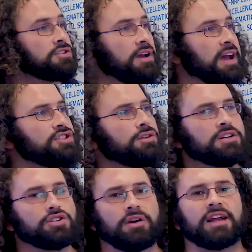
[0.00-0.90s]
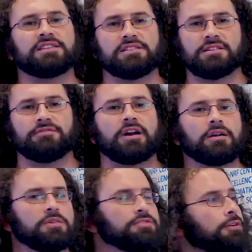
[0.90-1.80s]
So as you interact in this
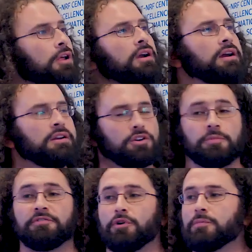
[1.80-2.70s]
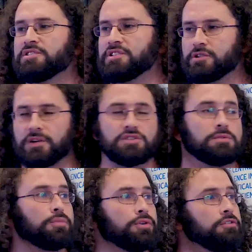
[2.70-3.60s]
environment for longer, your performance is going
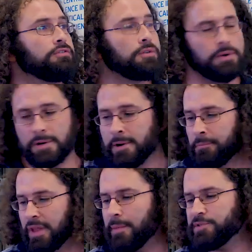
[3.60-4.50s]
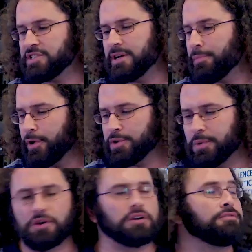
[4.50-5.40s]
to improve, up to some
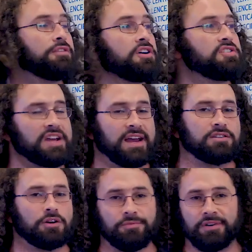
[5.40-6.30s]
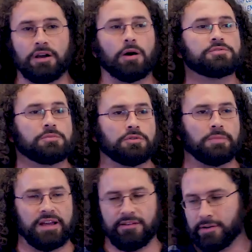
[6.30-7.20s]
point where you converge at hopefully
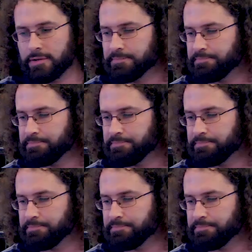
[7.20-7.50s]
optimal behavior.